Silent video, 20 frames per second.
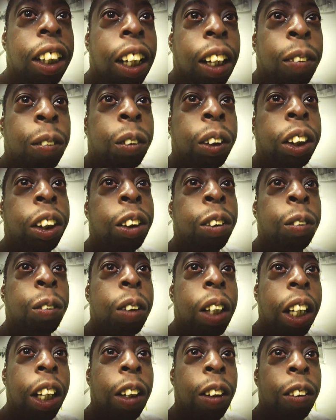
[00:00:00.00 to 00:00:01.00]
I wish you
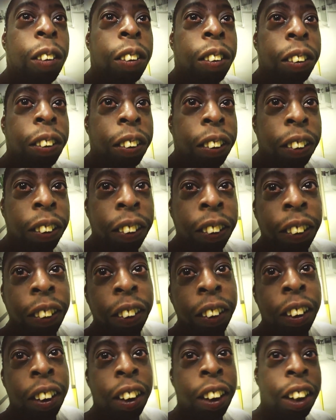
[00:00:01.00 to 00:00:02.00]
well.
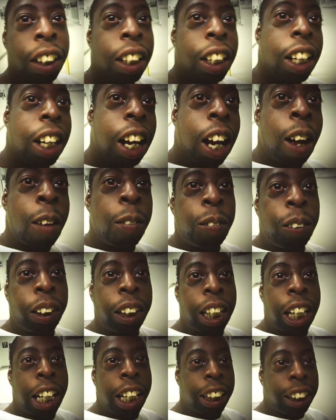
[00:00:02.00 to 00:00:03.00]
I have
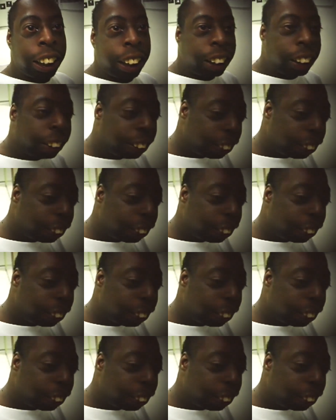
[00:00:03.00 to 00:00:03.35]
been landing.